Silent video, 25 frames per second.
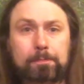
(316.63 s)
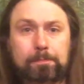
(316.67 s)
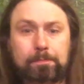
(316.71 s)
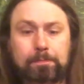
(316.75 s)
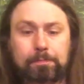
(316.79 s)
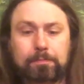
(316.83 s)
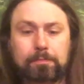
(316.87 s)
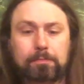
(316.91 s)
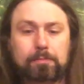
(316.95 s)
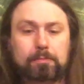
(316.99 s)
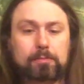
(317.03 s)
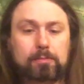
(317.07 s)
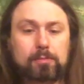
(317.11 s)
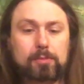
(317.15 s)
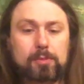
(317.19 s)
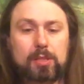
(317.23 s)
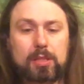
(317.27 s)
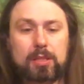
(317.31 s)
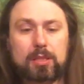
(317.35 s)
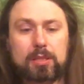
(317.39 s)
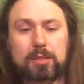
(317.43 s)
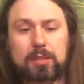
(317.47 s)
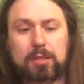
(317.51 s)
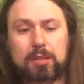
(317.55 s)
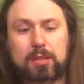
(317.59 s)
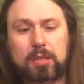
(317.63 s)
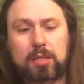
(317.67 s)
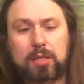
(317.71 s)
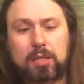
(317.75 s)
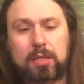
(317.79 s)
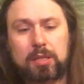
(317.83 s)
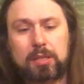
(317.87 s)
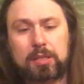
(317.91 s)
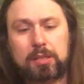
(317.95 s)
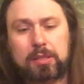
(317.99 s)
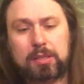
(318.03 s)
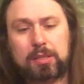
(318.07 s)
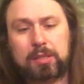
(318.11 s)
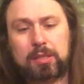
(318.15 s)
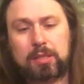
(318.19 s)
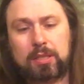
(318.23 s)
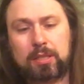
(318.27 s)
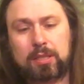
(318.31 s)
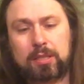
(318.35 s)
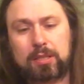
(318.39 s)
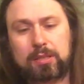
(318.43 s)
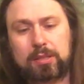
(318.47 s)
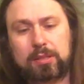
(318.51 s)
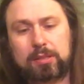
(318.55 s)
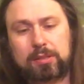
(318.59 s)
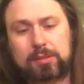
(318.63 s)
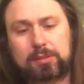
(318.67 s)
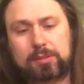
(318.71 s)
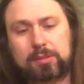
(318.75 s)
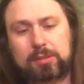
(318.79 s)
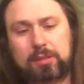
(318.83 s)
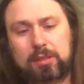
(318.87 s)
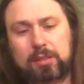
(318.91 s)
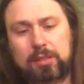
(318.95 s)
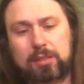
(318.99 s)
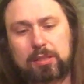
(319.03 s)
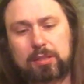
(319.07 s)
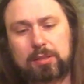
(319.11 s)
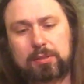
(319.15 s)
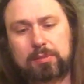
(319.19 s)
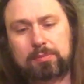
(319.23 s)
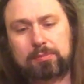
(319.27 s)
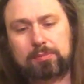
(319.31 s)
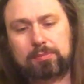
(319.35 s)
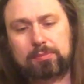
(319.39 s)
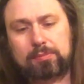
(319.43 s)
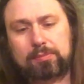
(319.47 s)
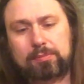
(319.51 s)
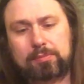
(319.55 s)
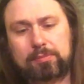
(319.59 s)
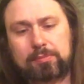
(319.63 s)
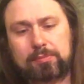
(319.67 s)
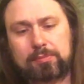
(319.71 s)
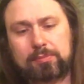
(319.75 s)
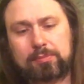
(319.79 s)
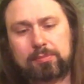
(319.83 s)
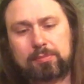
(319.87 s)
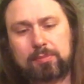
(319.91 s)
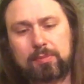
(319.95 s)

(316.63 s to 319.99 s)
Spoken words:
No one is speaking in this clip.